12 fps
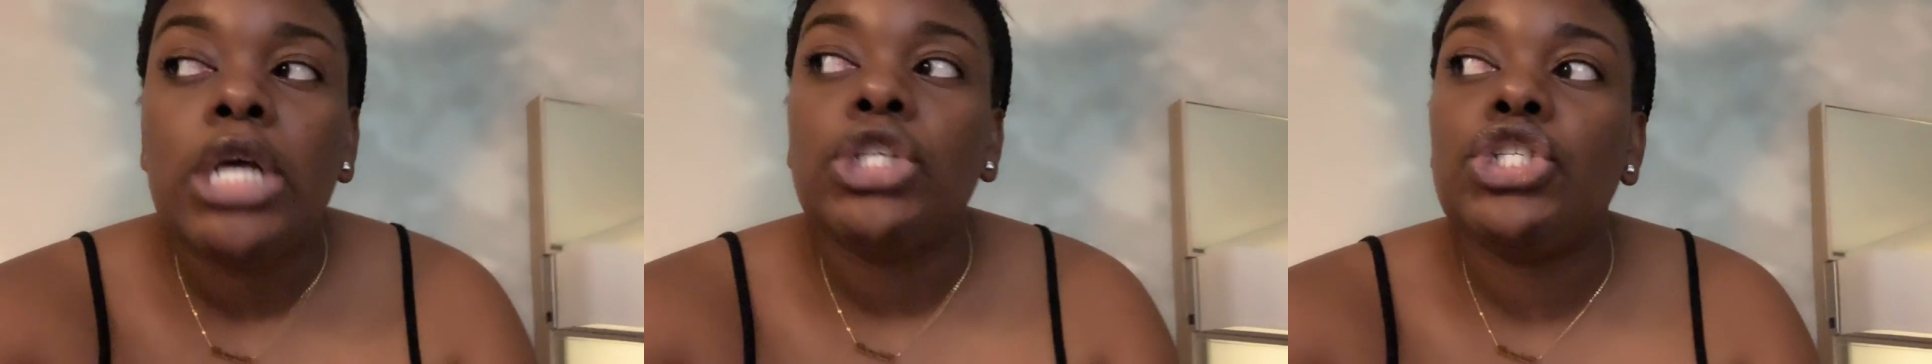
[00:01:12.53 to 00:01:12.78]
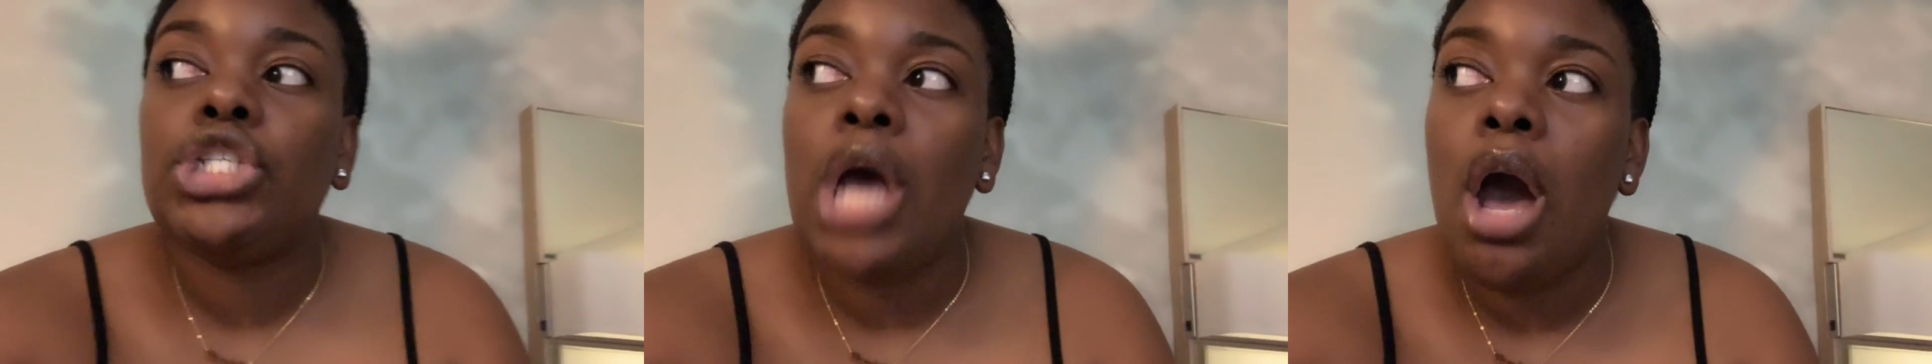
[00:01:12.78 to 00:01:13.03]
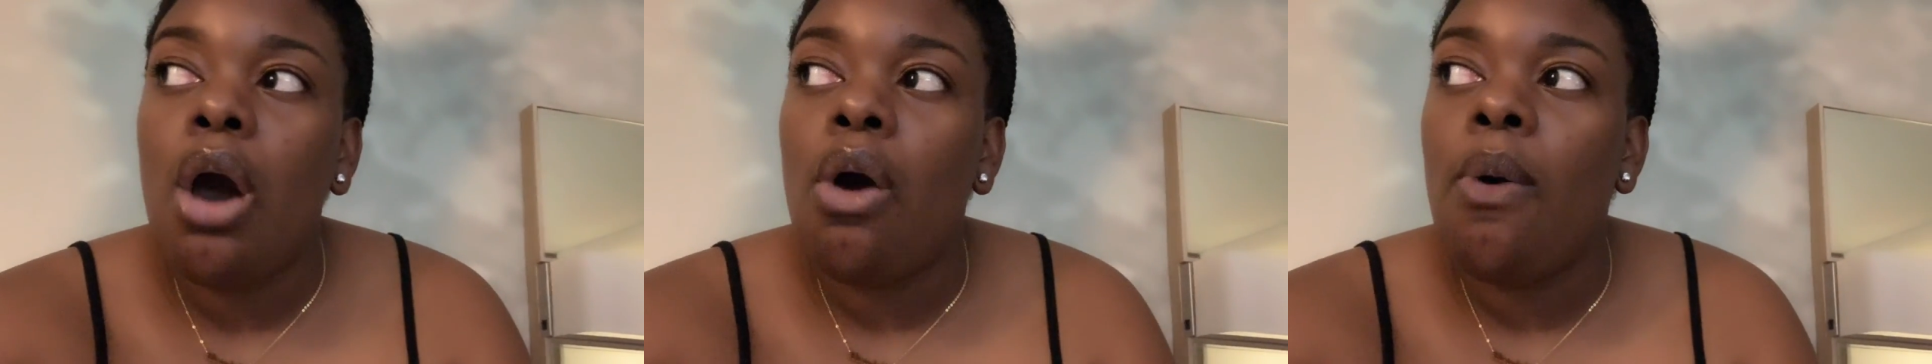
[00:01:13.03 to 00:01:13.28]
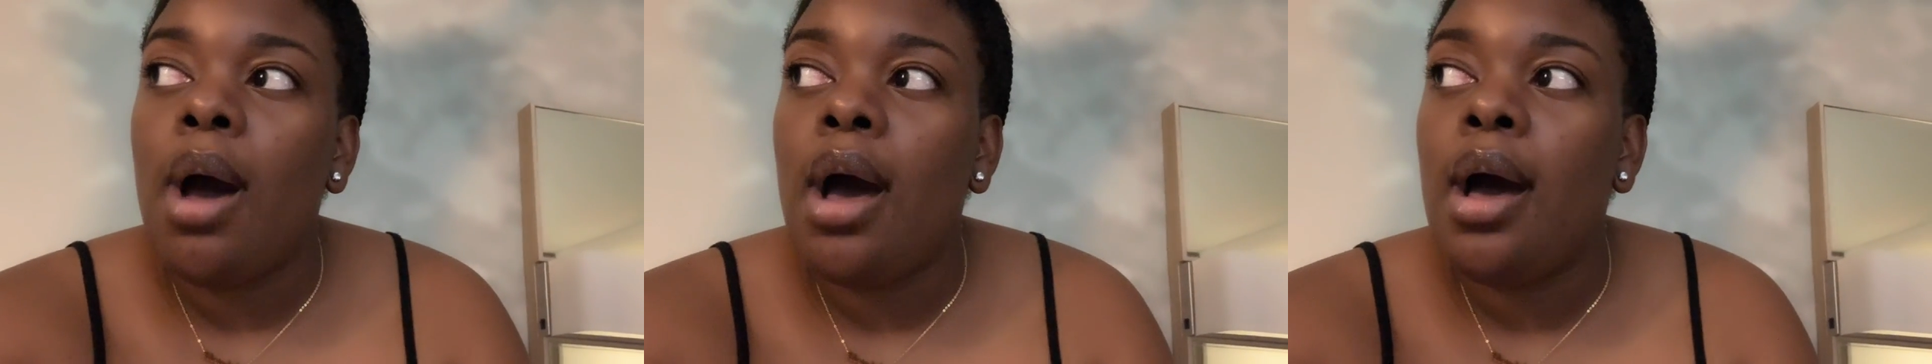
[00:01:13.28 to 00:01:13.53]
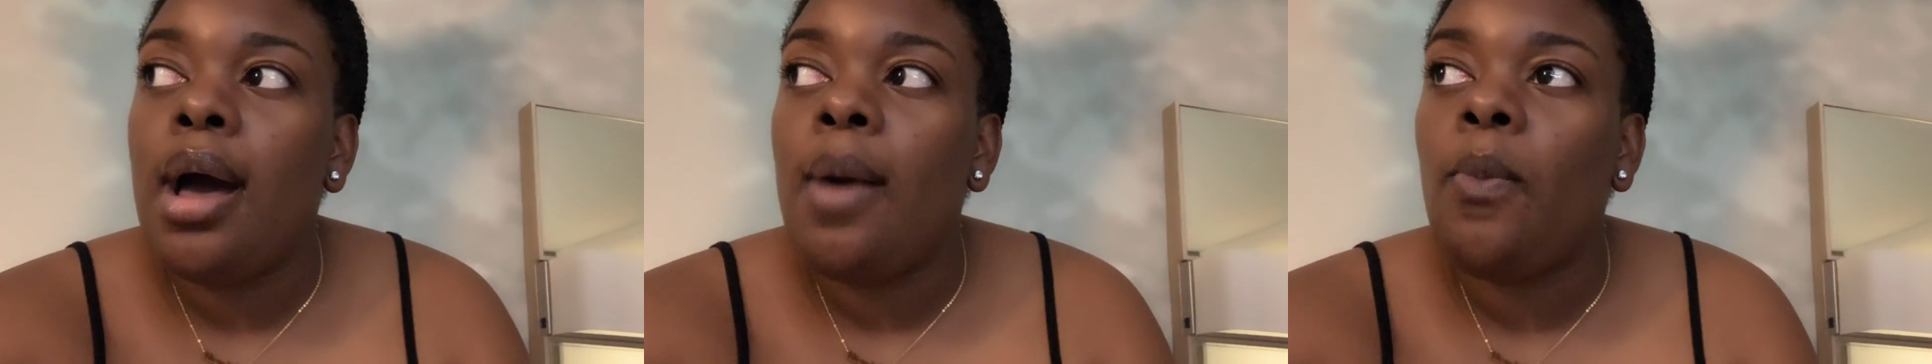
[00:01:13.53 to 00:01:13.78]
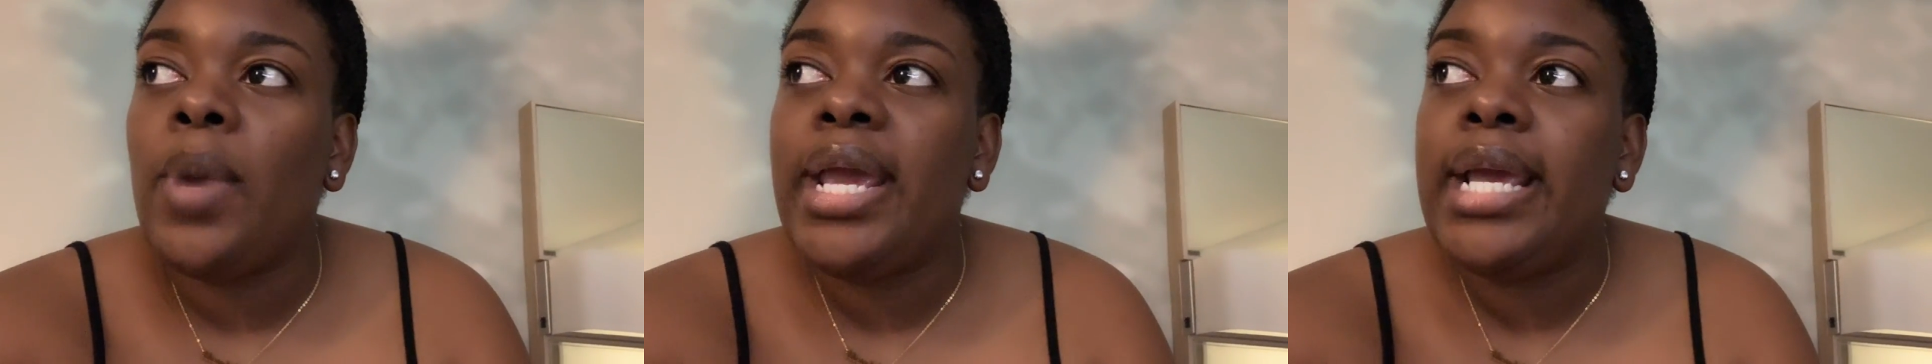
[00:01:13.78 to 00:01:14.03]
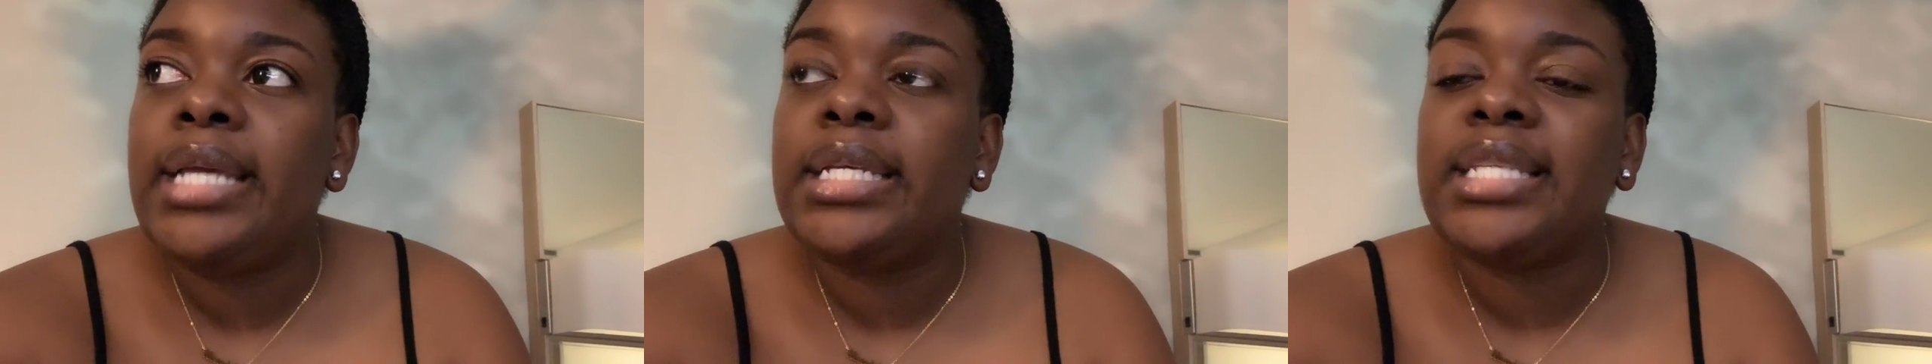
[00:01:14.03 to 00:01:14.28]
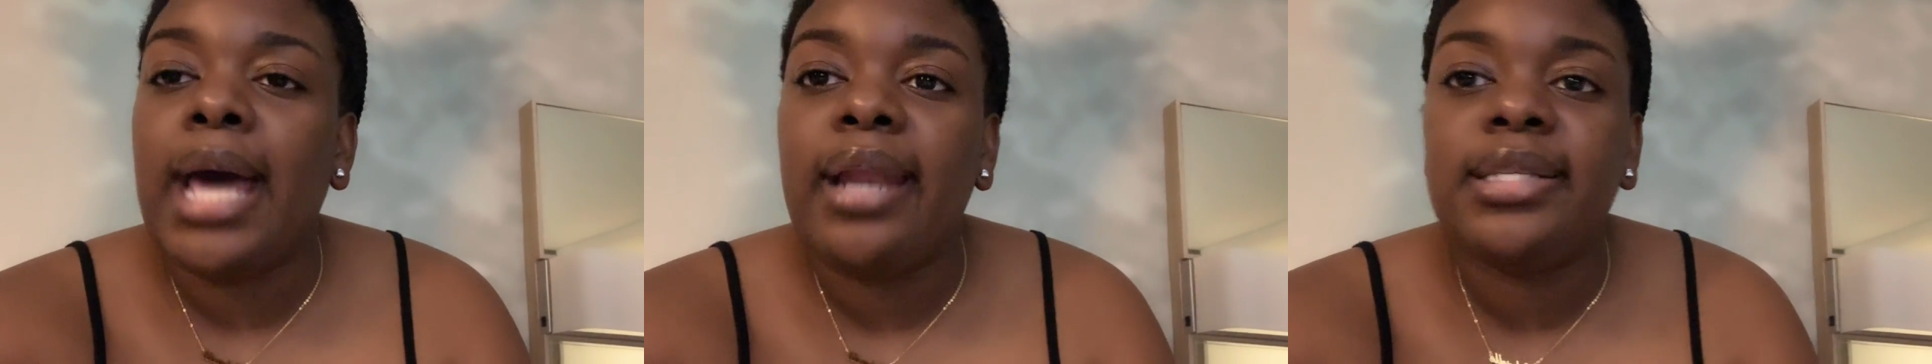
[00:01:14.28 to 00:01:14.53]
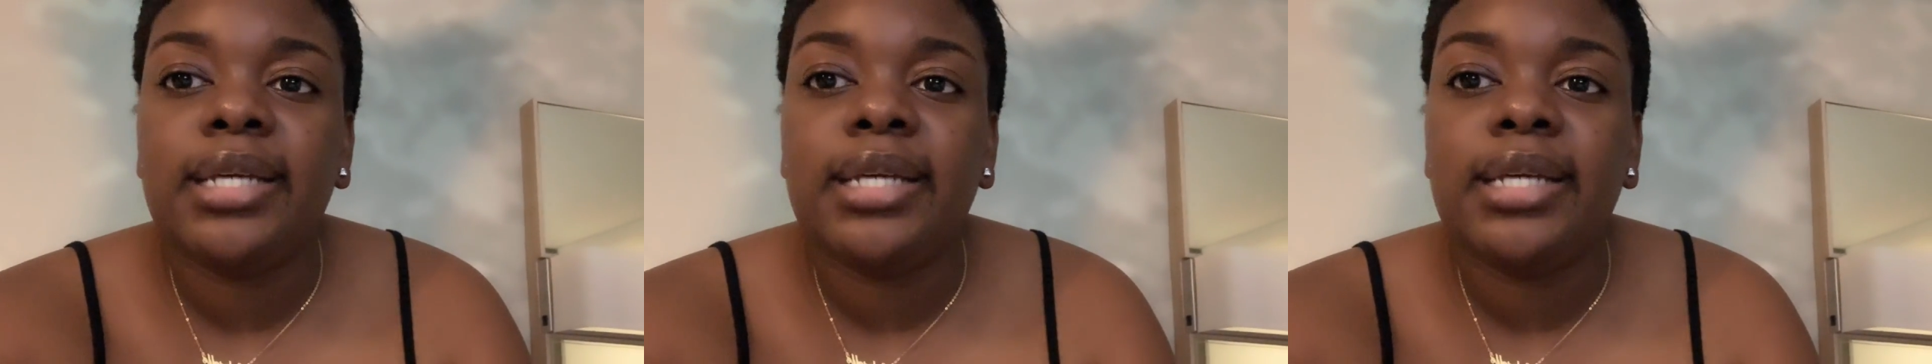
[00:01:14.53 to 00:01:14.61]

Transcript: So um, we decided